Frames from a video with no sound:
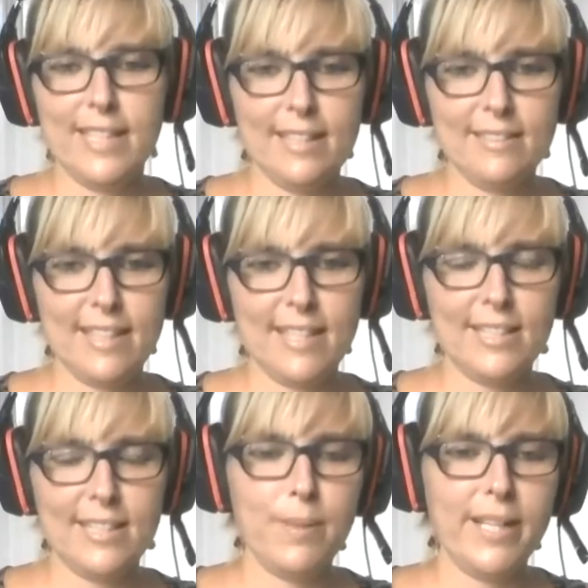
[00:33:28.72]
as an
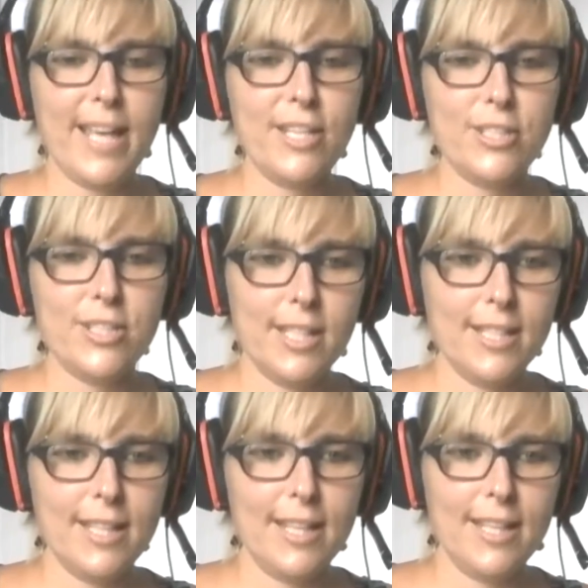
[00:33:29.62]

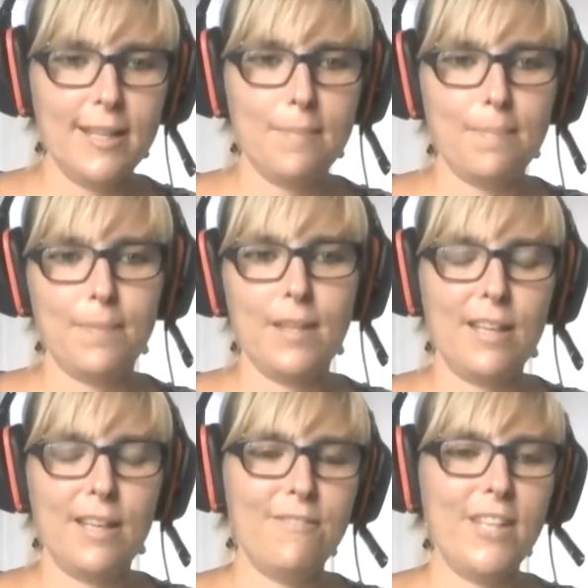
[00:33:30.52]
explanation, um,
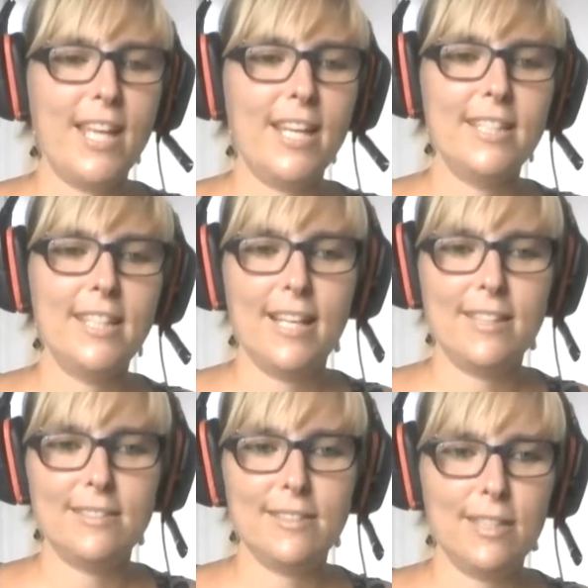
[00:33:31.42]
Vienna
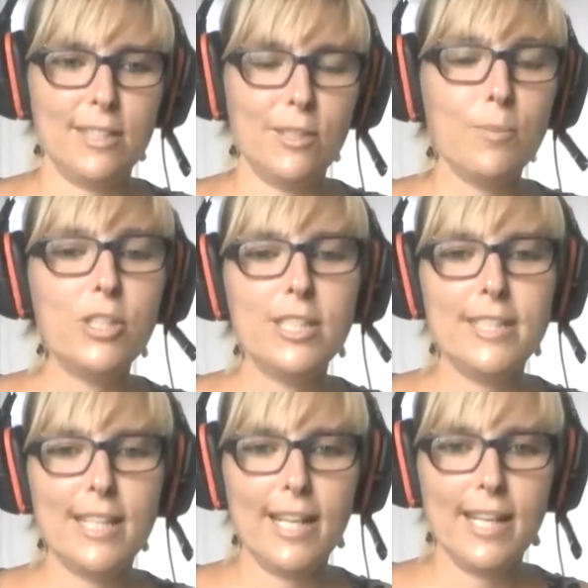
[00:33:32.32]
has uh,
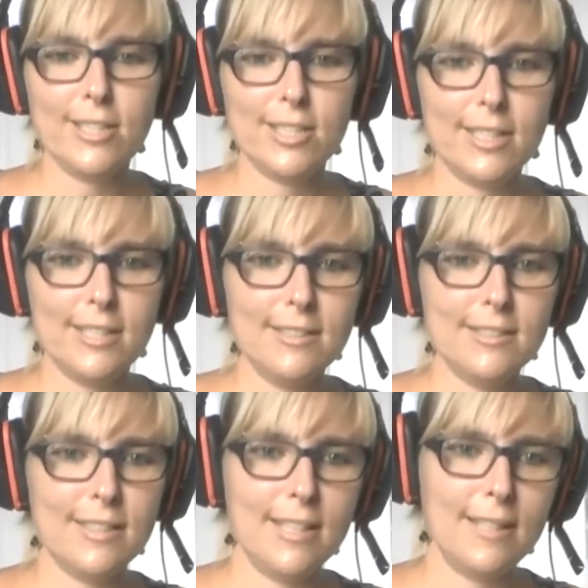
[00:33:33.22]
community
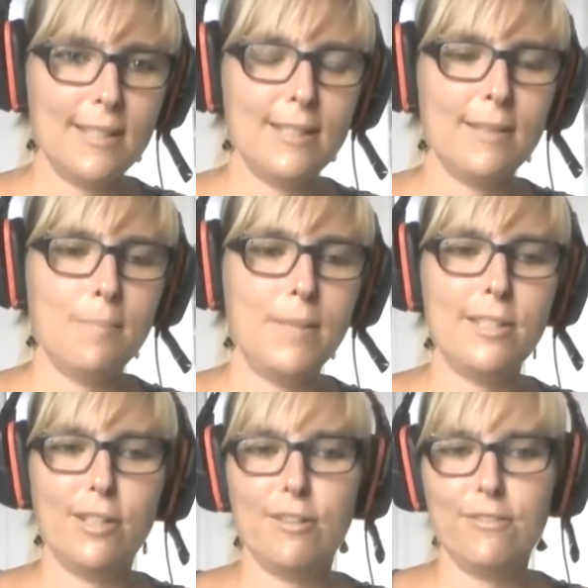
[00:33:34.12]
elections uh, mid
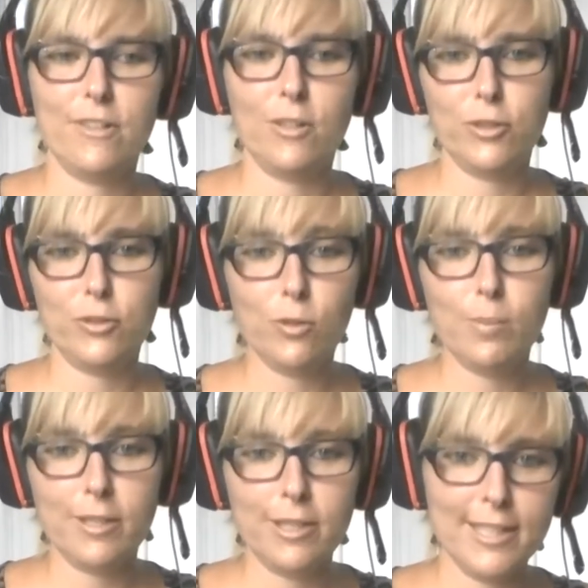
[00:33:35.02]
of
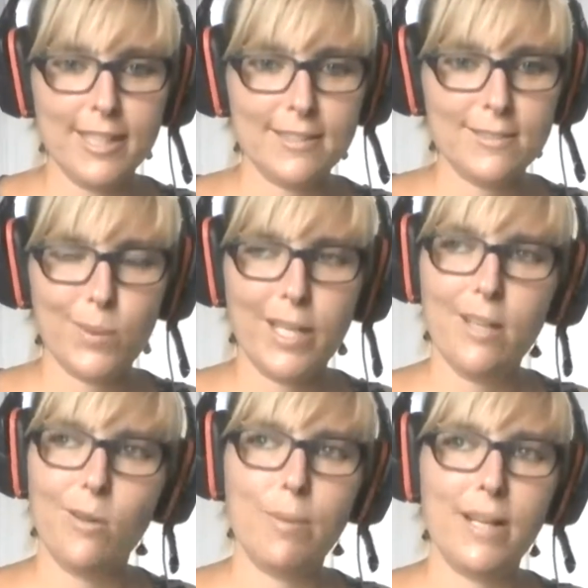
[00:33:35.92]
October. That's why
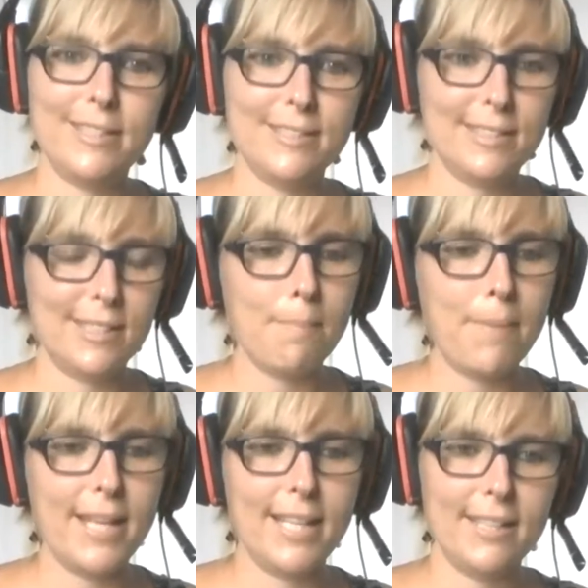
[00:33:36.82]
all parties are
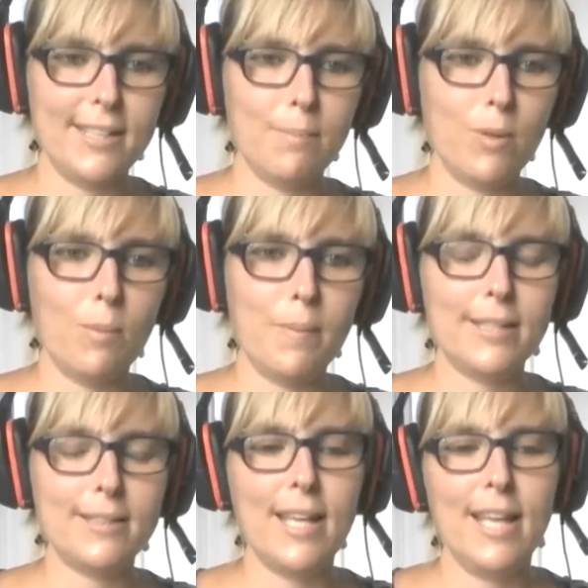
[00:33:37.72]
campaigning at the
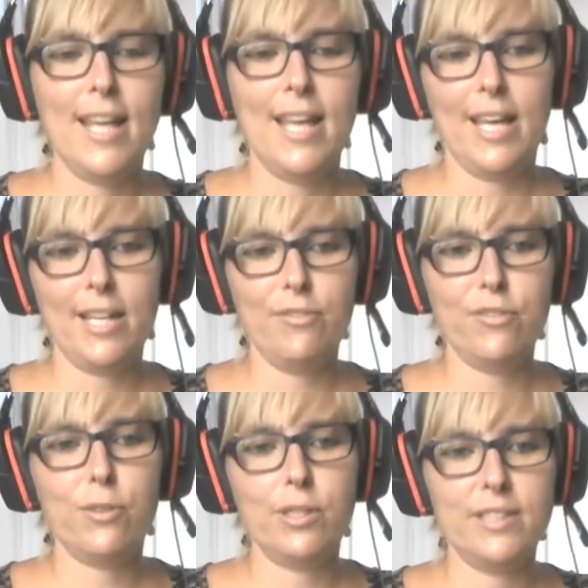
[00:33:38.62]
moment. And of
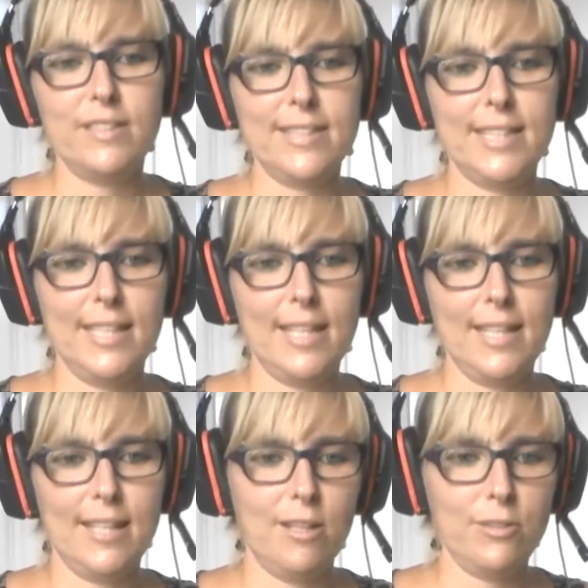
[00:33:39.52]
course, the
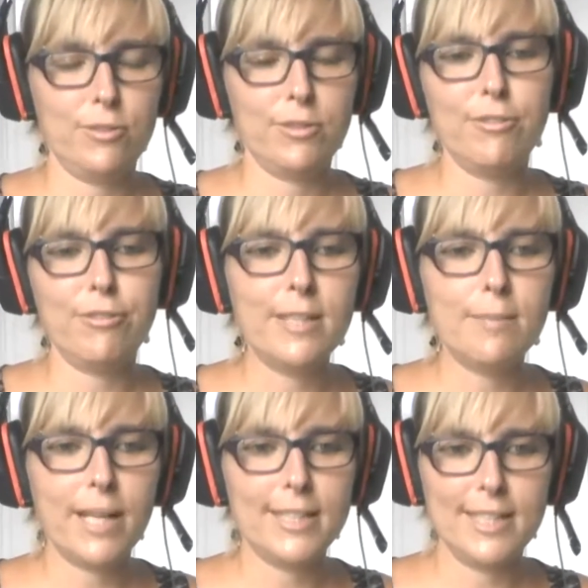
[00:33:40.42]
uh, Austrian Freedom
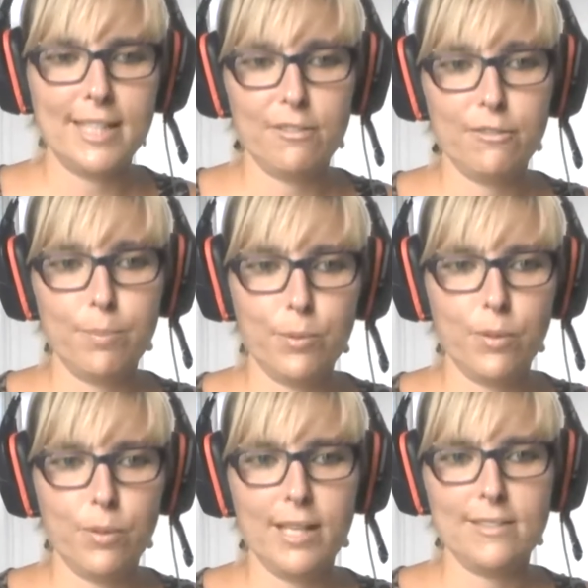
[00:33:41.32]
Party, the
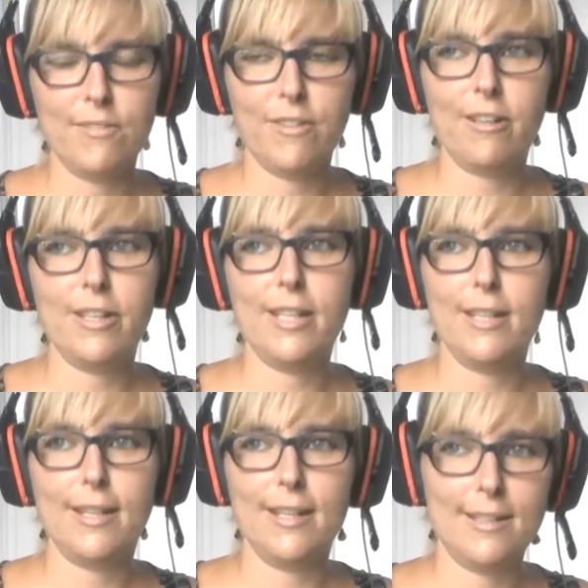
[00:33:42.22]
FPÖ, has a
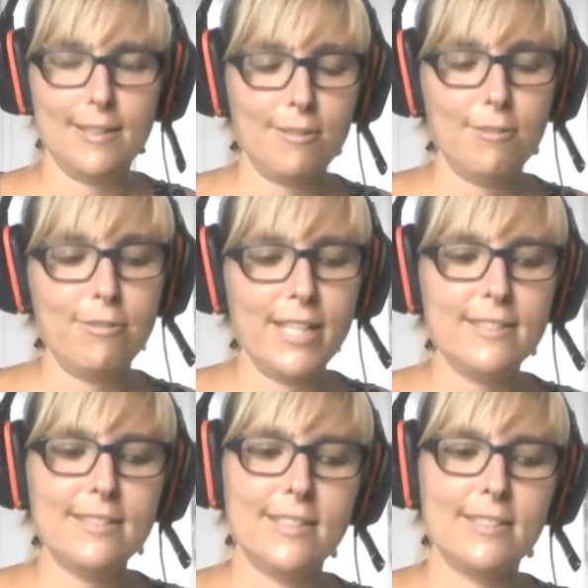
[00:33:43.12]
very uh,
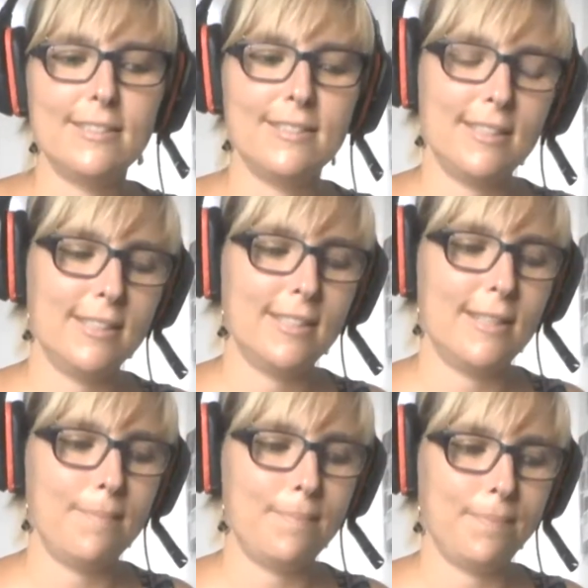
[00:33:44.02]
racist
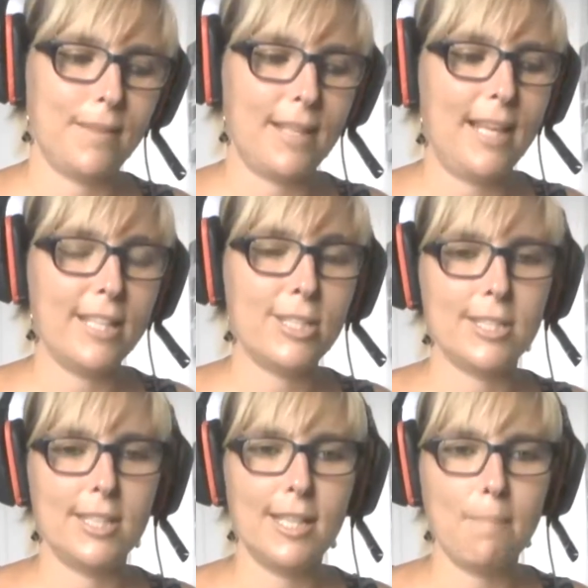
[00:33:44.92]
um,
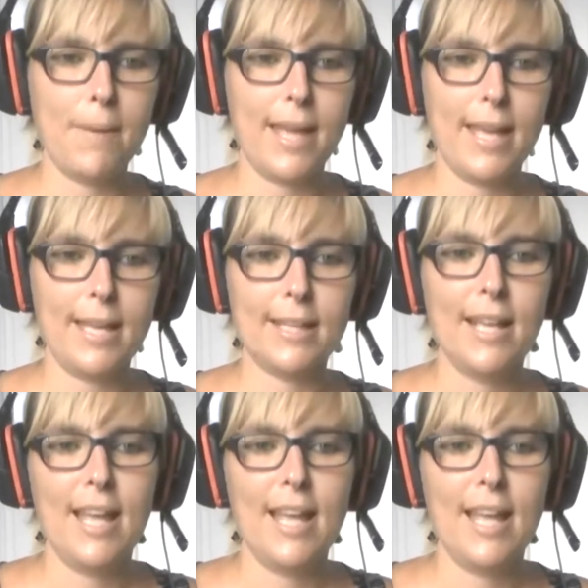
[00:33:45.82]
election campaign.